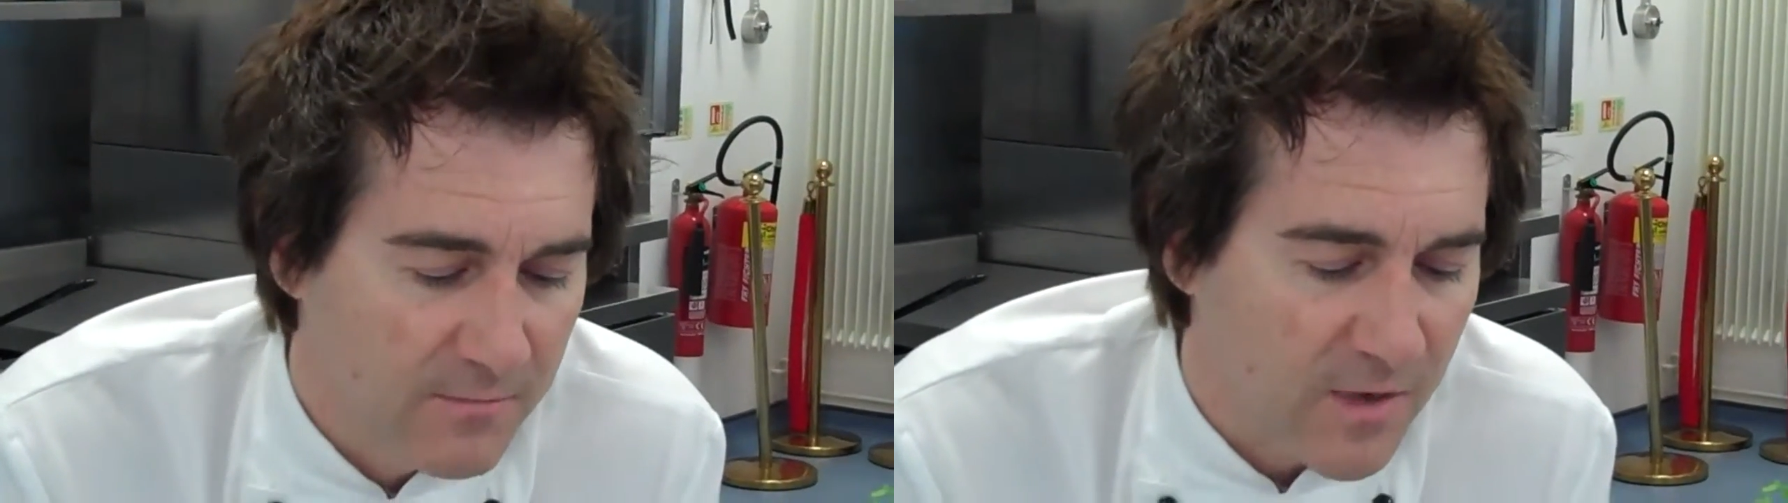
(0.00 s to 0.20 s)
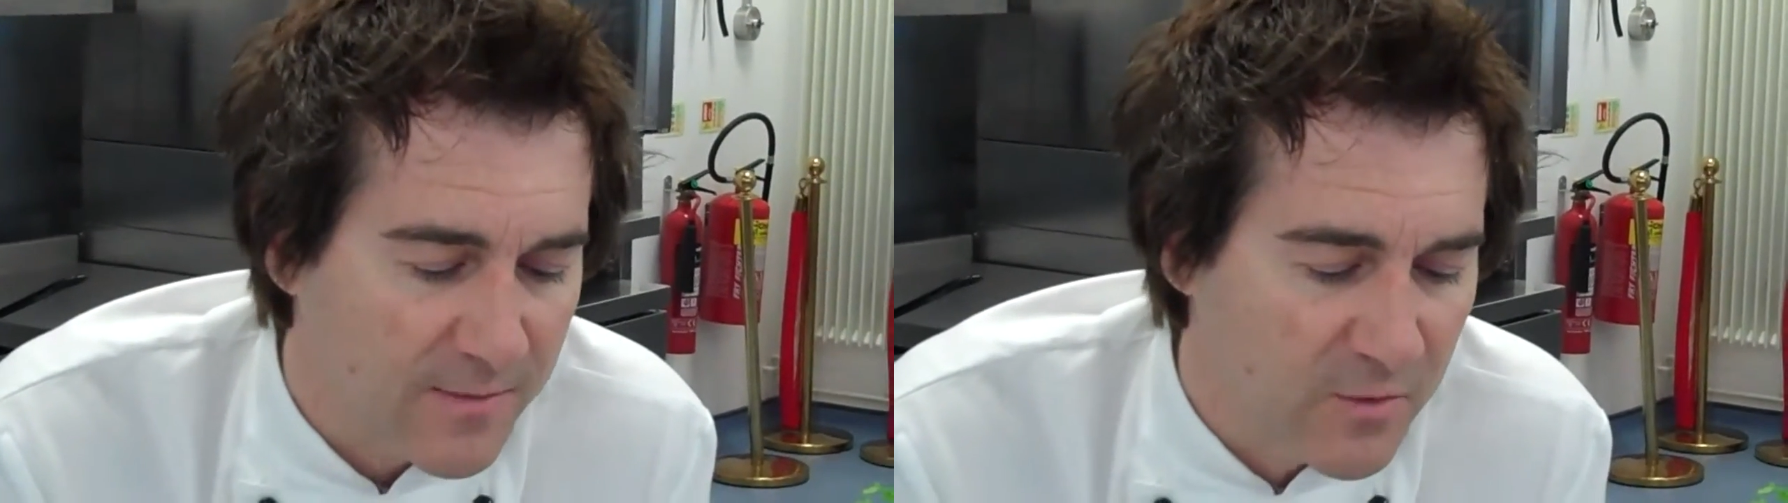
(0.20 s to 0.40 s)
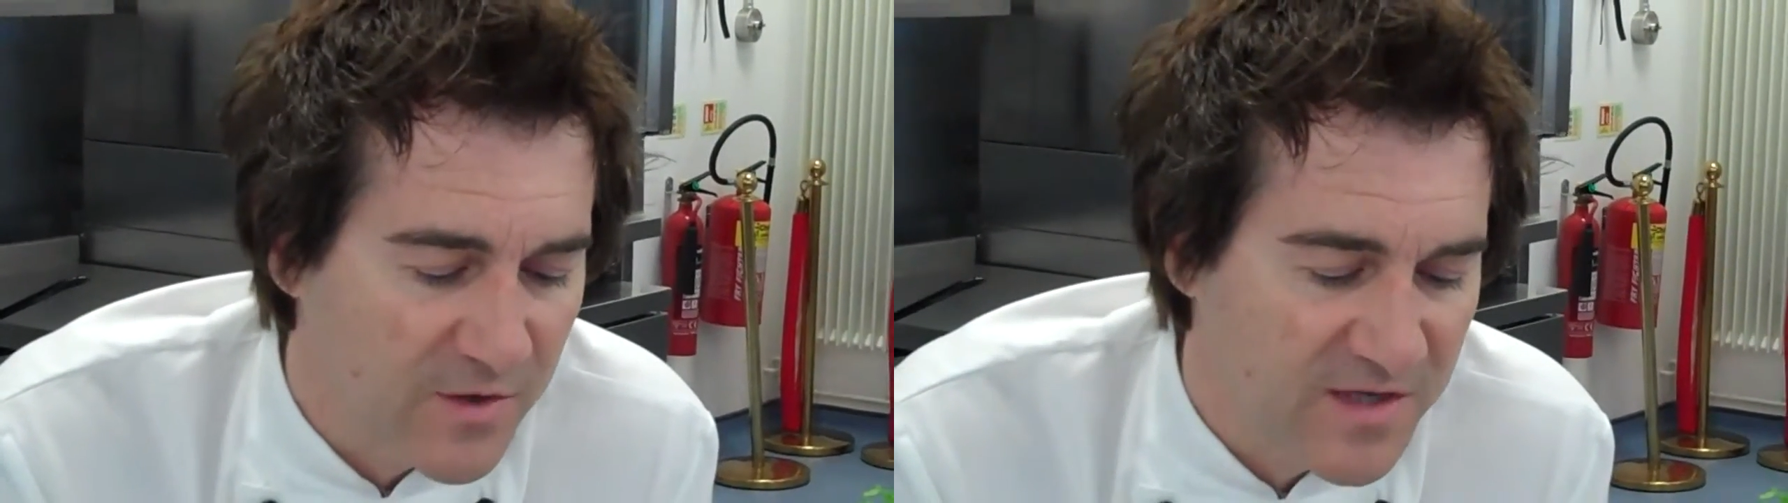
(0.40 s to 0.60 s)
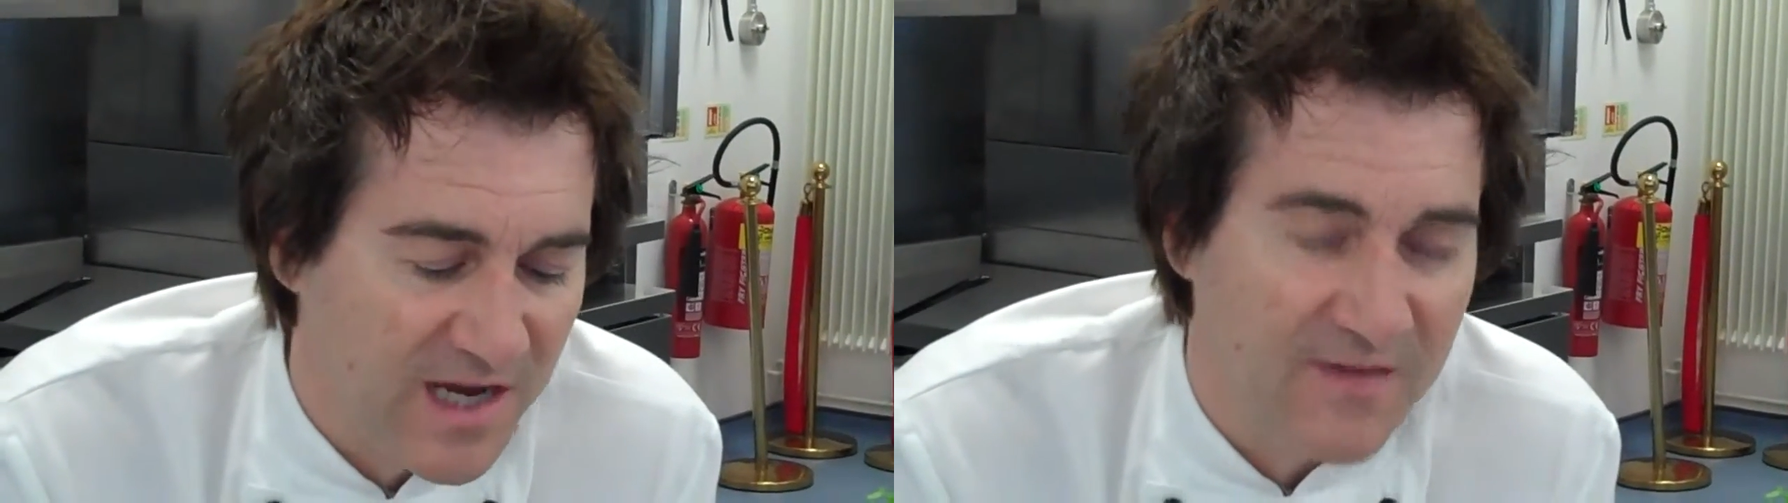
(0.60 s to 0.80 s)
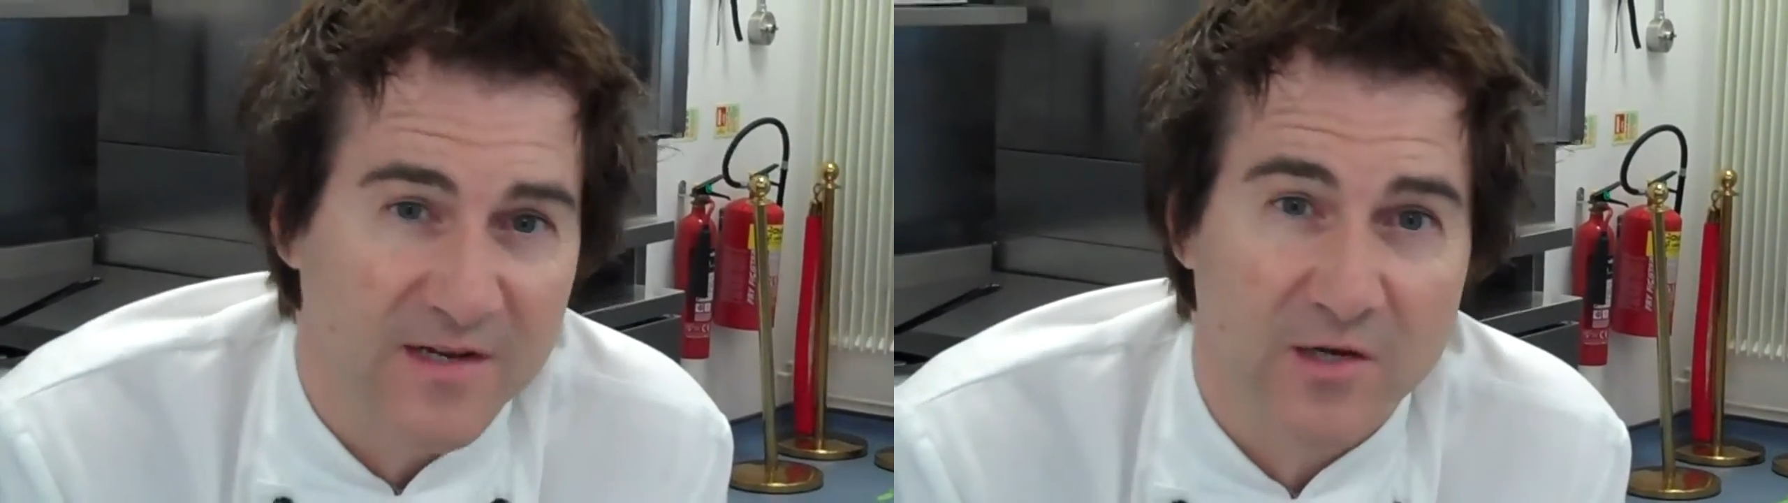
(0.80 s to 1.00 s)
might be worth
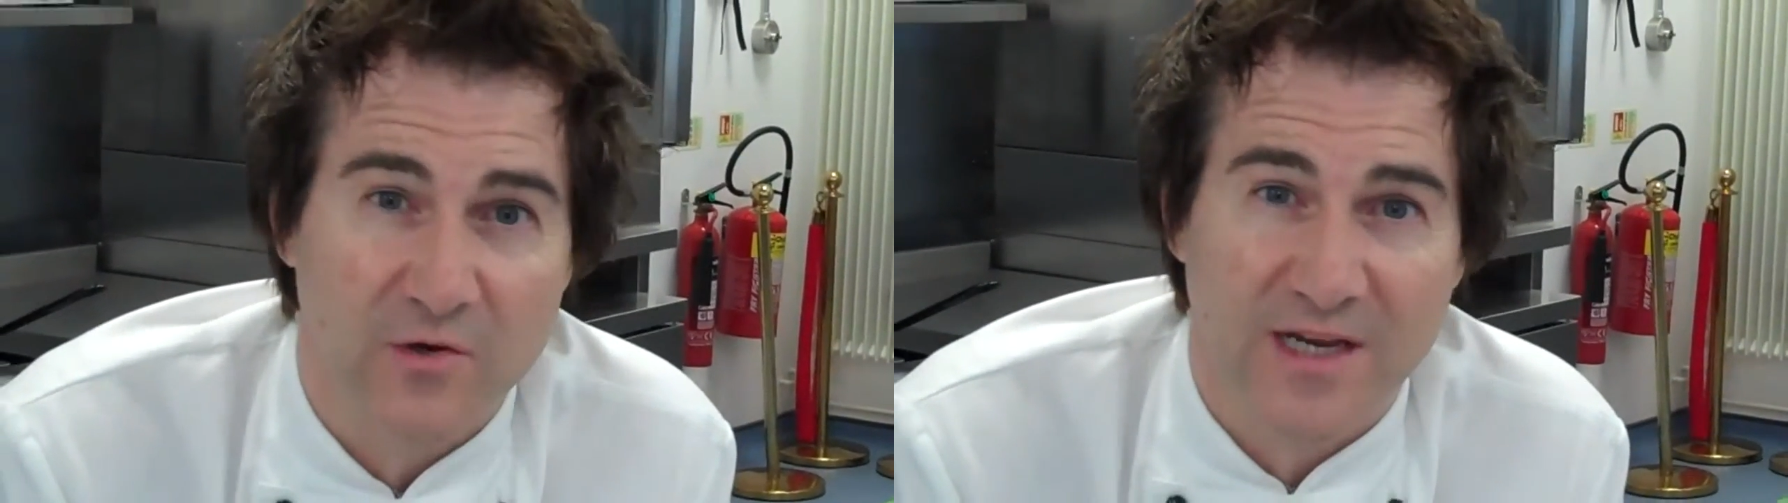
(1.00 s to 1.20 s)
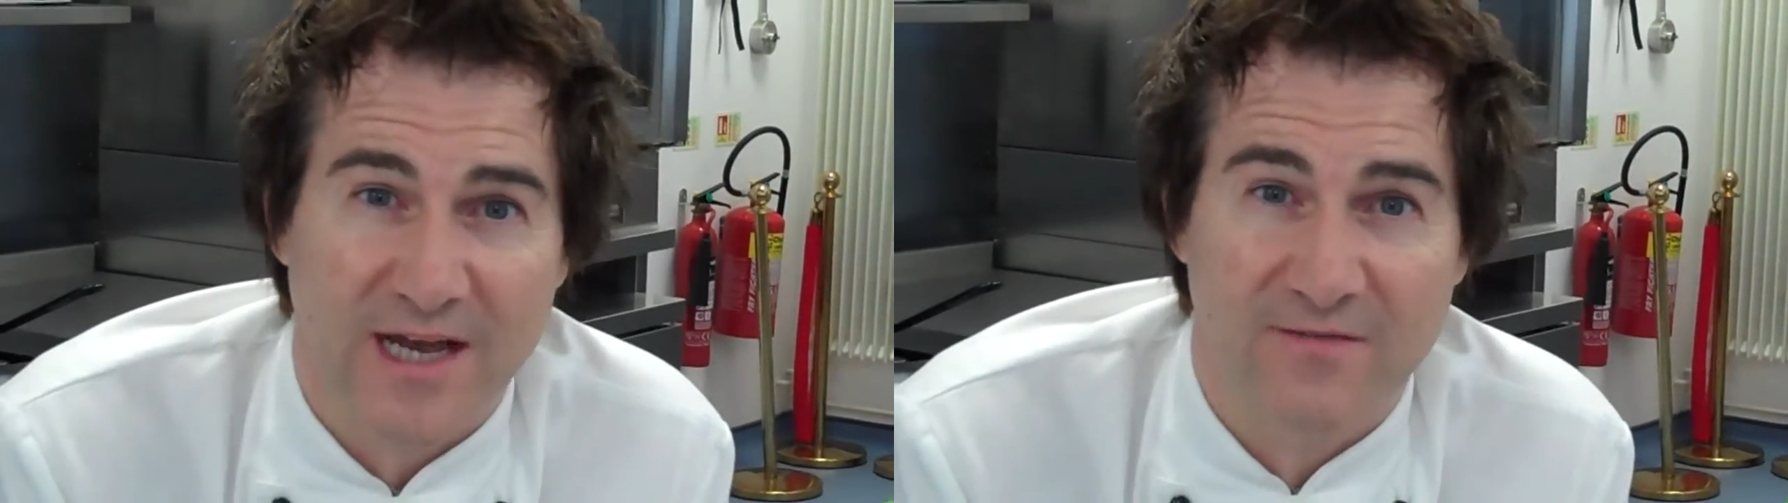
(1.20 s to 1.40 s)
you having a look at